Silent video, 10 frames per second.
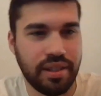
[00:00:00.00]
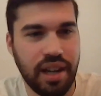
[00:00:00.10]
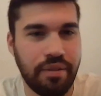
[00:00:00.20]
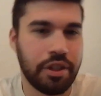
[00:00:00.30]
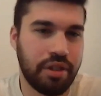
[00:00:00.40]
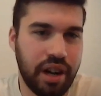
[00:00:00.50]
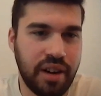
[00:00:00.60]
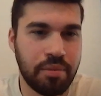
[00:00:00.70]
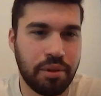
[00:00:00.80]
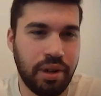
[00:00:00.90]
Is kind of a
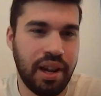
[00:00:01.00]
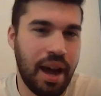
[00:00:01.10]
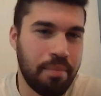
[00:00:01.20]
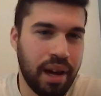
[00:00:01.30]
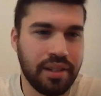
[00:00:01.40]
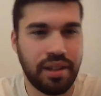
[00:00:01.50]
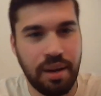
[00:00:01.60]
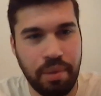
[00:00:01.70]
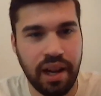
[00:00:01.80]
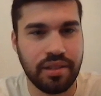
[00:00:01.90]
trade-off between CapEx and
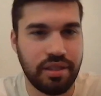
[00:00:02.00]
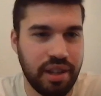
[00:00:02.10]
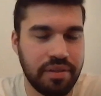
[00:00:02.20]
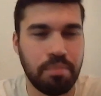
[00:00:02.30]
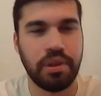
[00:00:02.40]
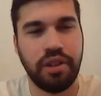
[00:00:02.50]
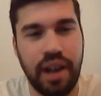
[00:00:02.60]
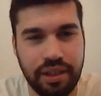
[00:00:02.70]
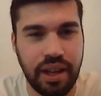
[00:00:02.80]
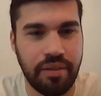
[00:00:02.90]
OpEx because you have to build
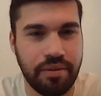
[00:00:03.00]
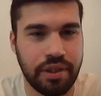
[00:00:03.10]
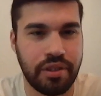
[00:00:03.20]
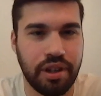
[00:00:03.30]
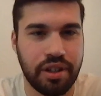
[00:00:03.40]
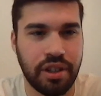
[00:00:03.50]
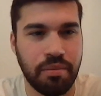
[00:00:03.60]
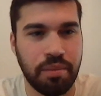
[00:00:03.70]
out that infrastructure,